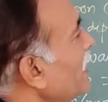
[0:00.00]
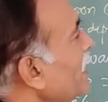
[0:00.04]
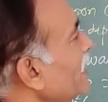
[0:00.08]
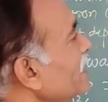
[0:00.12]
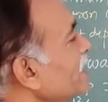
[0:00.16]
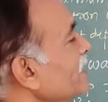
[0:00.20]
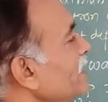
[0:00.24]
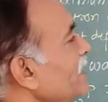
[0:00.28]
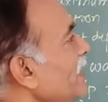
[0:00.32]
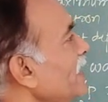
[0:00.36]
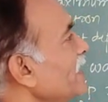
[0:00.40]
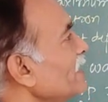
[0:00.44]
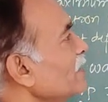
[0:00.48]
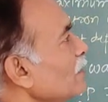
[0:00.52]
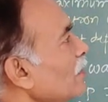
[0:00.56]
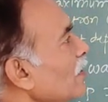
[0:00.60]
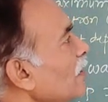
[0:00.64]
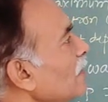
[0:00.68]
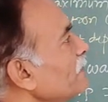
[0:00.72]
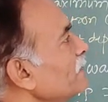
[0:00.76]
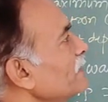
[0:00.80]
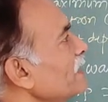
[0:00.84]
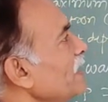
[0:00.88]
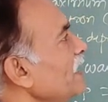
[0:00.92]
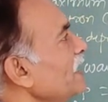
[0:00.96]
at rate
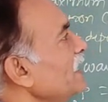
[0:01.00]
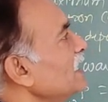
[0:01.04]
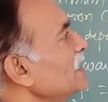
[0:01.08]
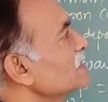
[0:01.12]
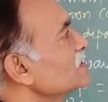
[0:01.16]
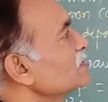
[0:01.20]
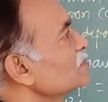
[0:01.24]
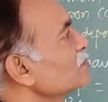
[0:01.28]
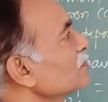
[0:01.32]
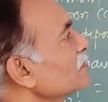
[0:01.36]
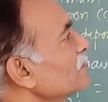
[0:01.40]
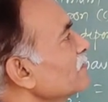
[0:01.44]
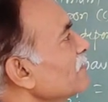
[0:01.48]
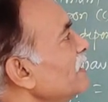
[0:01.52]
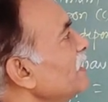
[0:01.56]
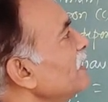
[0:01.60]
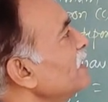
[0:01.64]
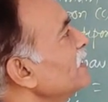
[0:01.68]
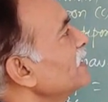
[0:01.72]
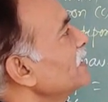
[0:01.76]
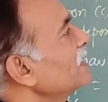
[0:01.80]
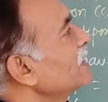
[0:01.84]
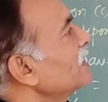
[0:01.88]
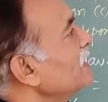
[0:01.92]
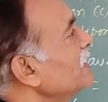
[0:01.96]
of
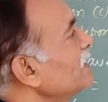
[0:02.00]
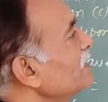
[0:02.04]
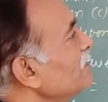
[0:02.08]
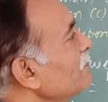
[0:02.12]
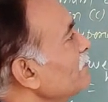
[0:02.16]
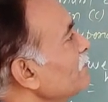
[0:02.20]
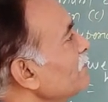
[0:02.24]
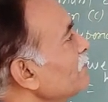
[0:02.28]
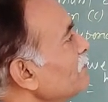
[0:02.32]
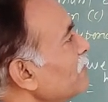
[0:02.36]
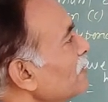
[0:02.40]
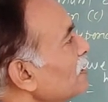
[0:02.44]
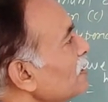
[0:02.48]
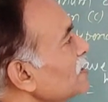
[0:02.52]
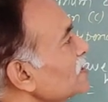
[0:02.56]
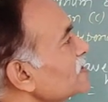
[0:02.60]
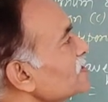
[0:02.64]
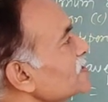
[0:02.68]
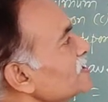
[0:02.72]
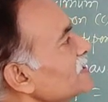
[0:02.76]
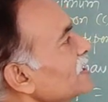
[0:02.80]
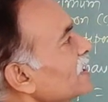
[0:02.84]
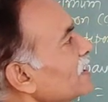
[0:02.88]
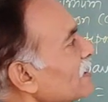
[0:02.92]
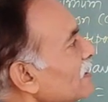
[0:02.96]
10⁻20 per
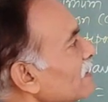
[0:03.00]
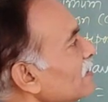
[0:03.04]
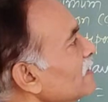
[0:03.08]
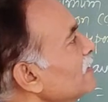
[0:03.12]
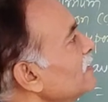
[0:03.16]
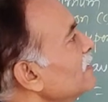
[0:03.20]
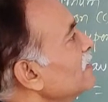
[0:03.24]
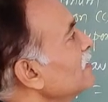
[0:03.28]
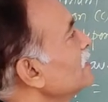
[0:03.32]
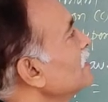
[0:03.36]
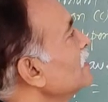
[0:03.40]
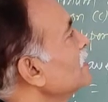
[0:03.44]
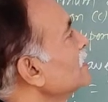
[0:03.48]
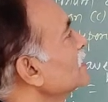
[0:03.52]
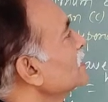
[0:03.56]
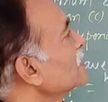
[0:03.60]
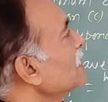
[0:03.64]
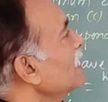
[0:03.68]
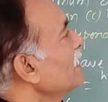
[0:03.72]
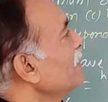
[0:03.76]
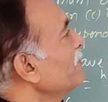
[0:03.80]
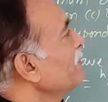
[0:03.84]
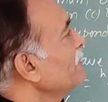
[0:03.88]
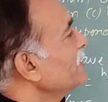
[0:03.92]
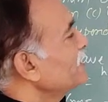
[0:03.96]
second.
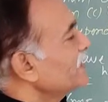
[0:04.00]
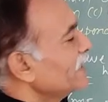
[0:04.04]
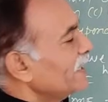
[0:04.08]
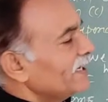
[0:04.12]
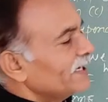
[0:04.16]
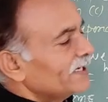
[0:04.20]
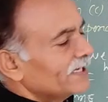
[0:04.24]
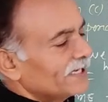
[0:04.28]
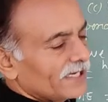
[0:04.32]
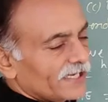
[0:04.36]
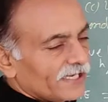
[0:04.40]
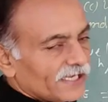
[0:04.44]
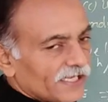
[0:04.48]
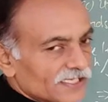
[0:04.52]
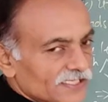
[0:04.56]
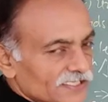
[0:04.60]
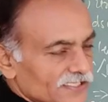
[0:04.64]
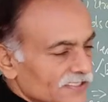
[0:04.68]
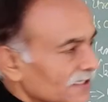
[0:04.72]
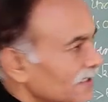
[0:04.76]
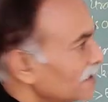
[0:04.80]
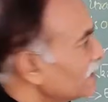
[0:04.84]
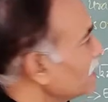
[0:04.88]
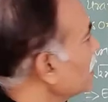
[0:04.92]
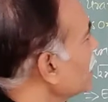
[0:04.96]
The emitted
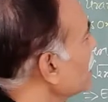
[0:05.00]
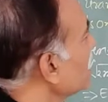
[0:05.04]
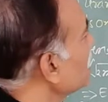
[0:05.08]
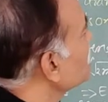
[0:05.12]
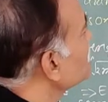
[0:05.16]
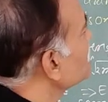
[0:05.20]
radiation